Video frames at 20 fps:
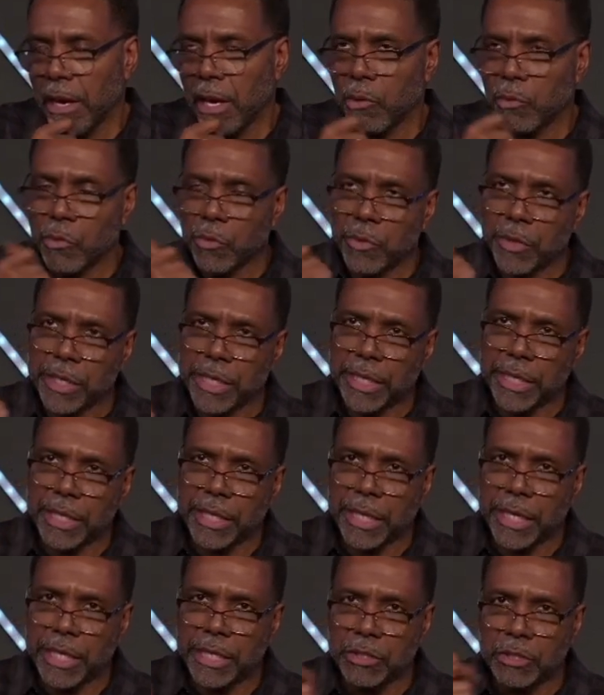I want to read it in
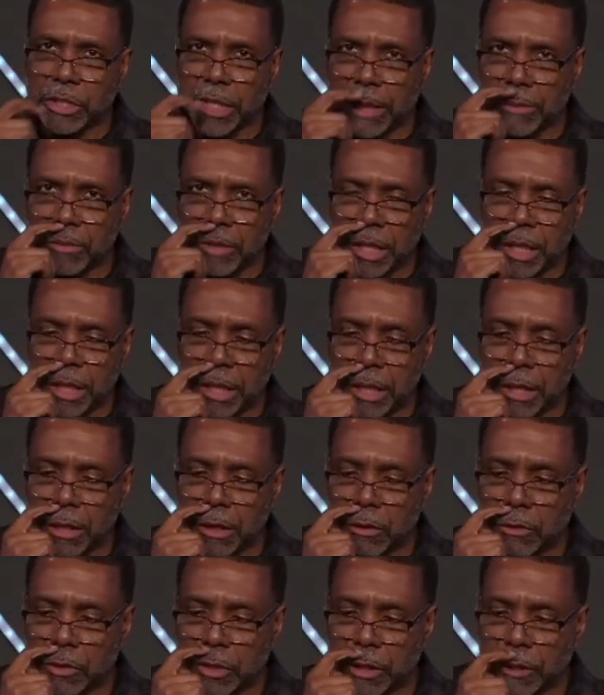the King James and the
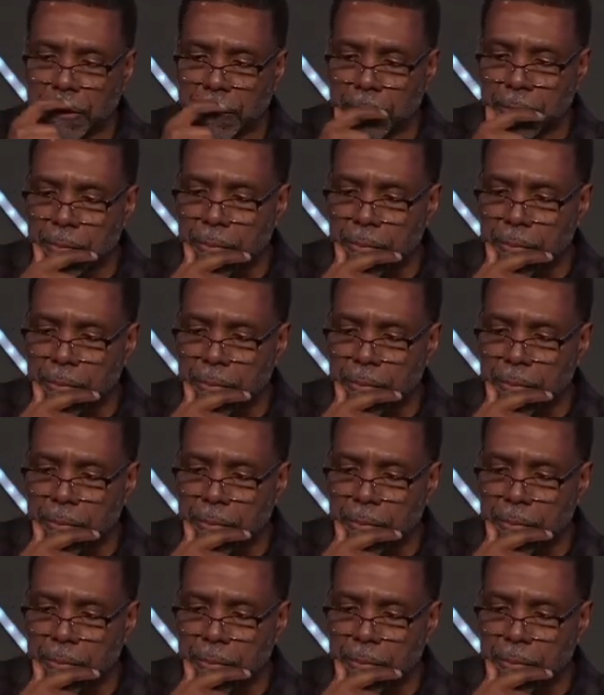NLT.